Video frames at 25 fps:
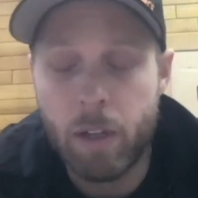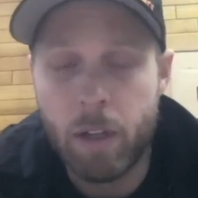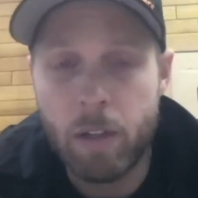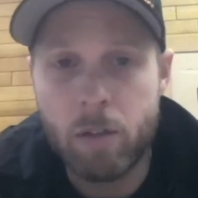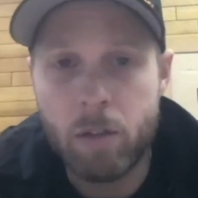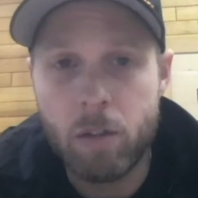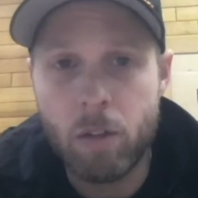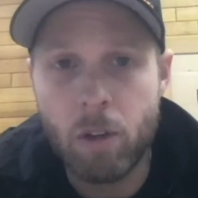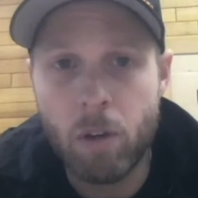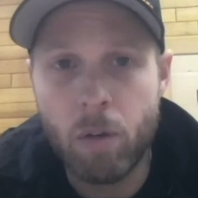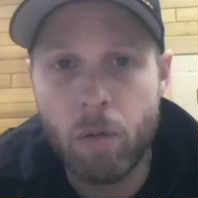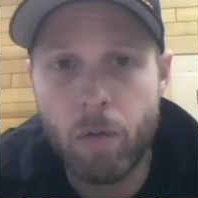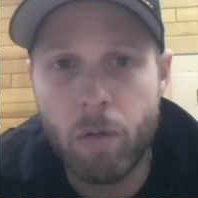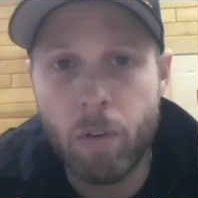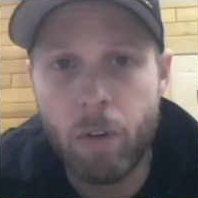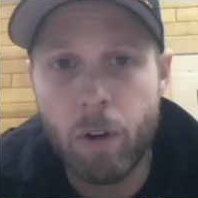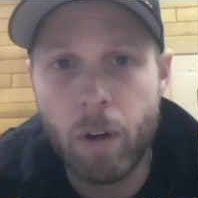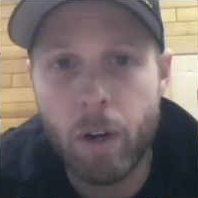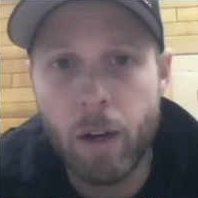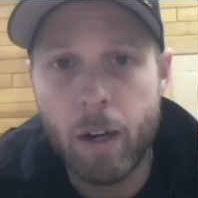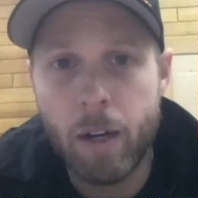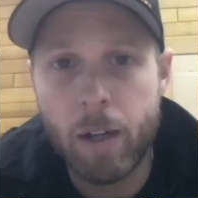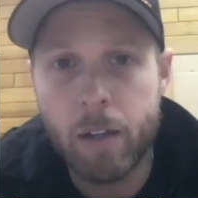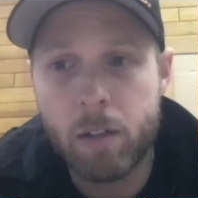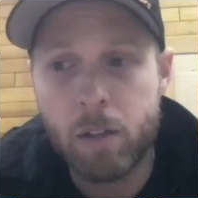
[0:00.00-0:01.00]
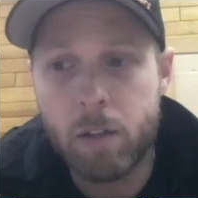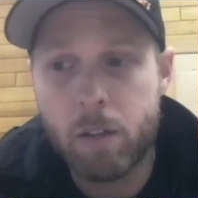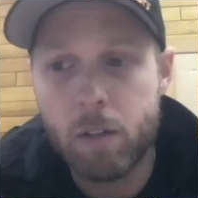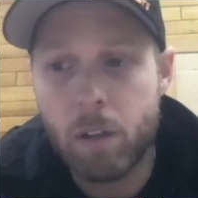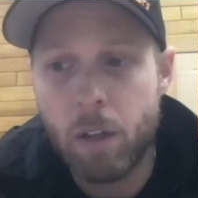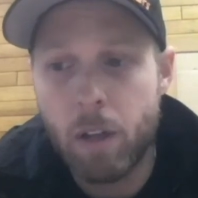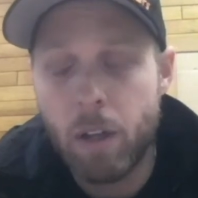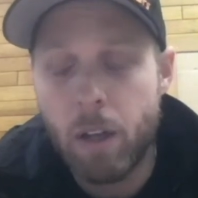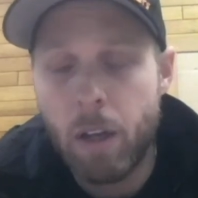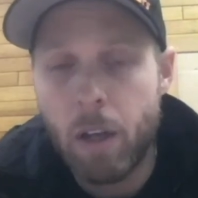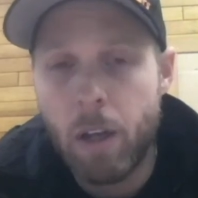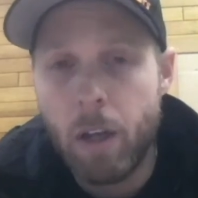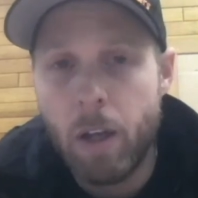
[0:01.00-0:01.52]
And so for us,
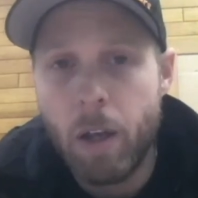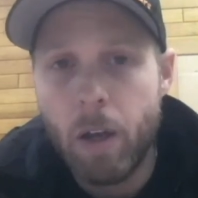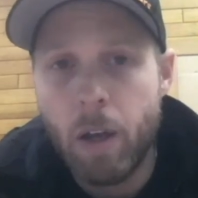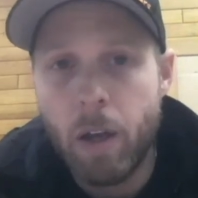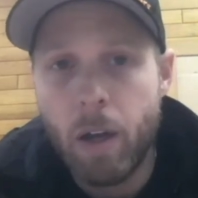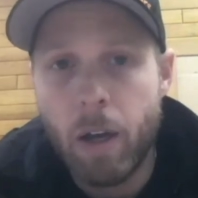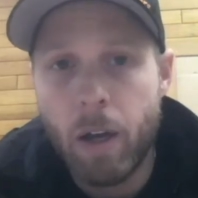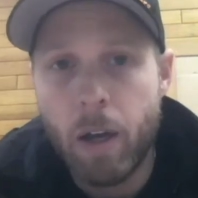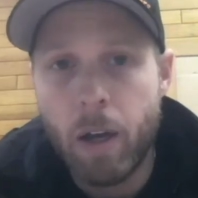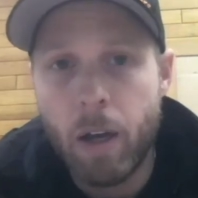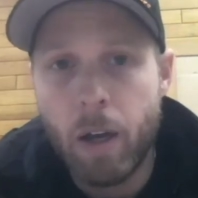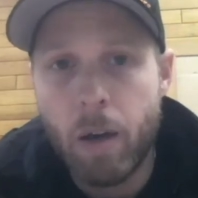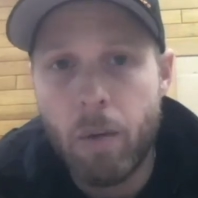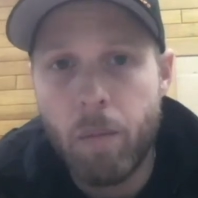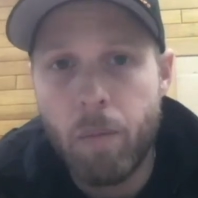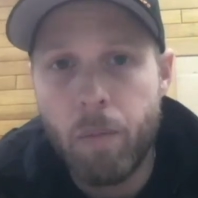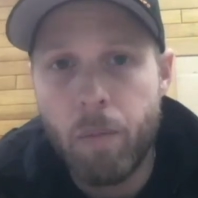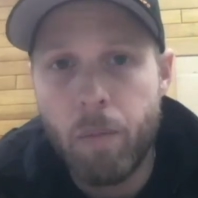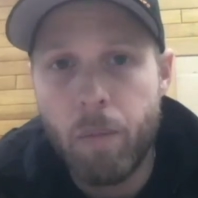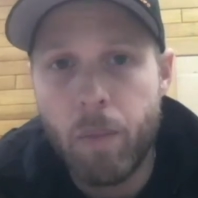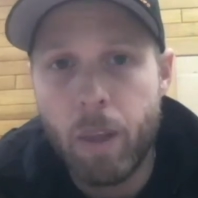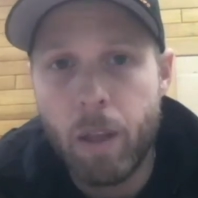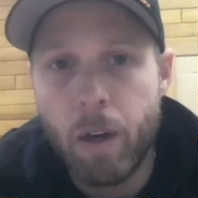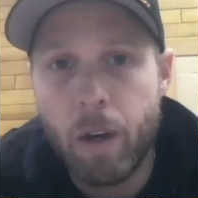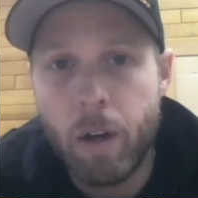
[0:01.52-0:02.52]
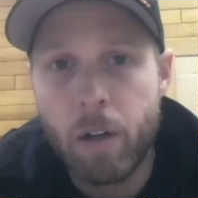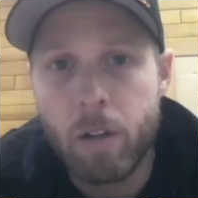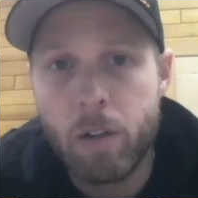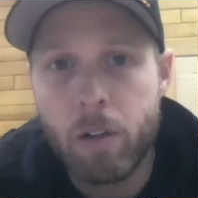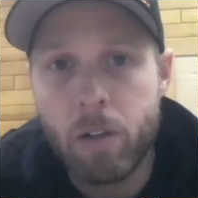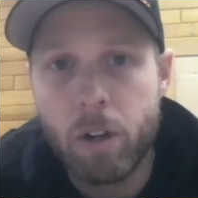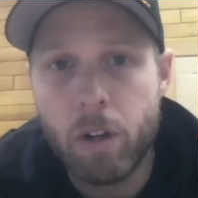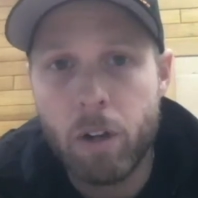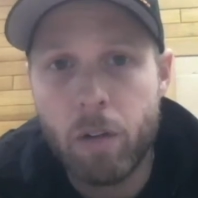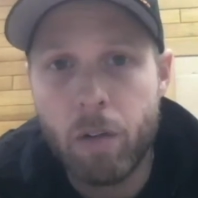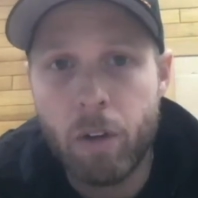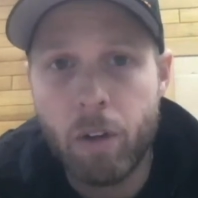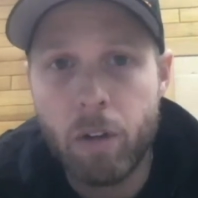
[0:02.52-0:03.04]
in our
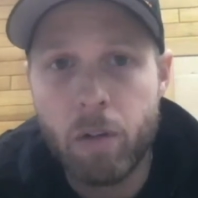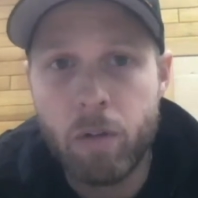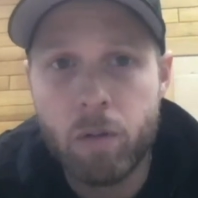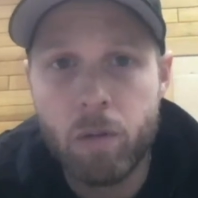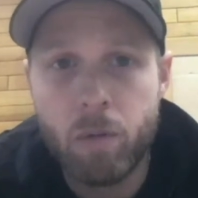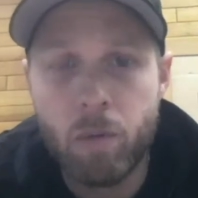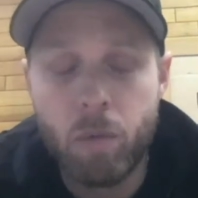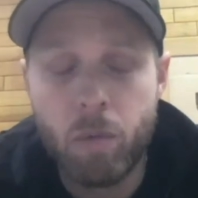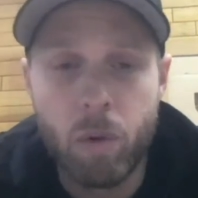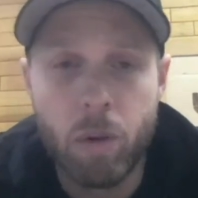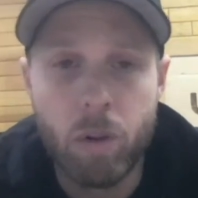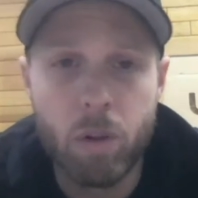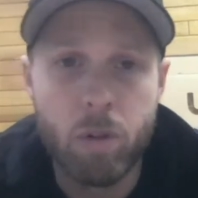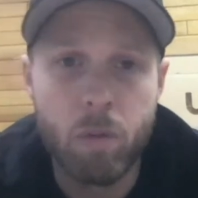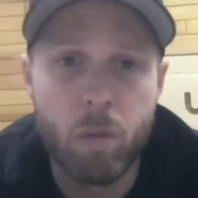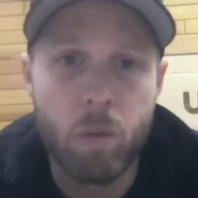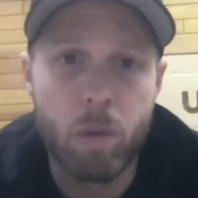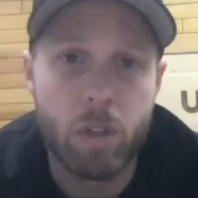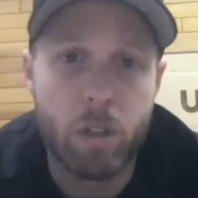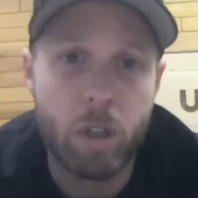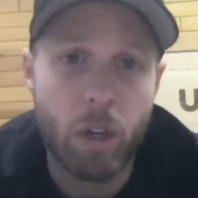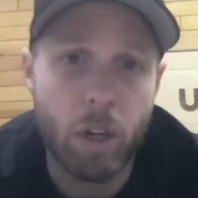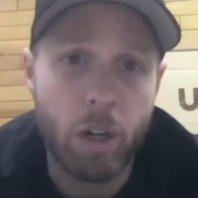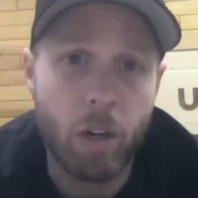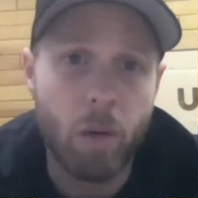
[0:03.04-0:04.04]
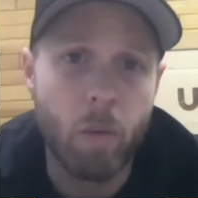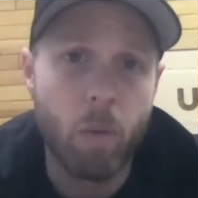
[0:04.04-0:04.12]
service, we're starting to